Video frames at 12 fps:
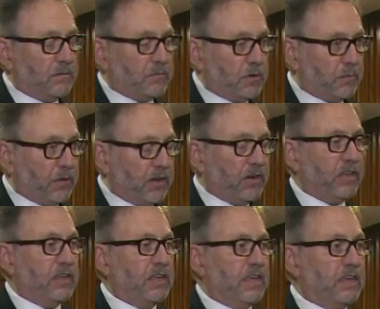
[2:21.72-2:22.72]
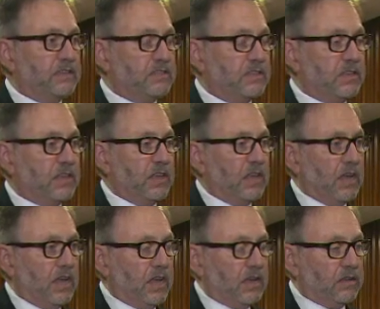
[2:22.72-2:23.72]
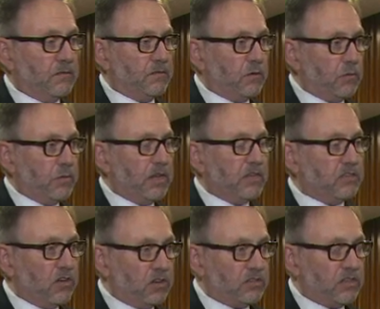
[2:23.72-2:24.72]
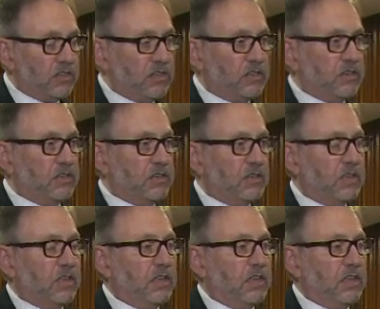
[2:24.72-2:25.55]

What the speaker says: preparing a case, formally charging her,